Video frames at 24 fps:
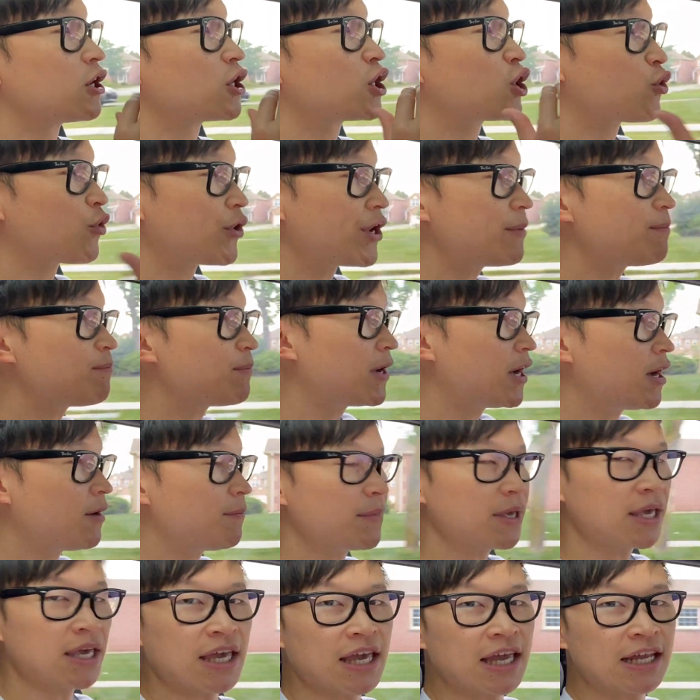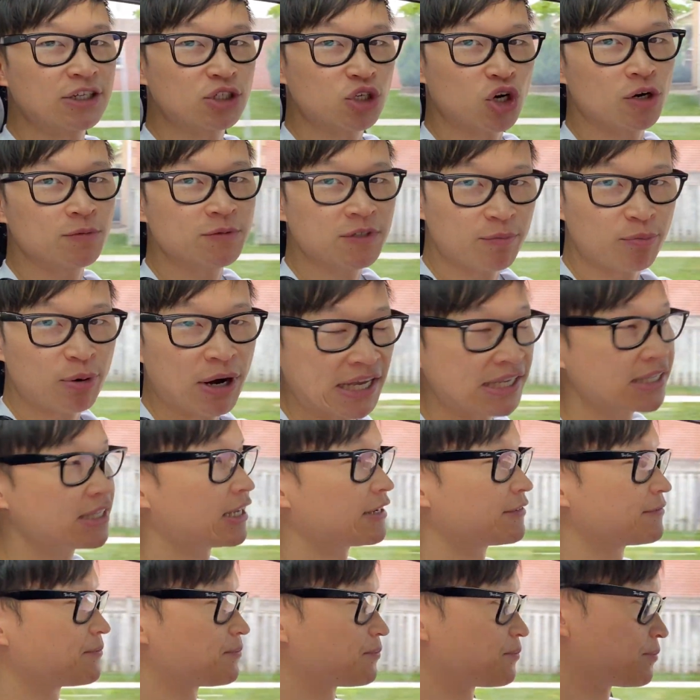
creep up in terms of pricing.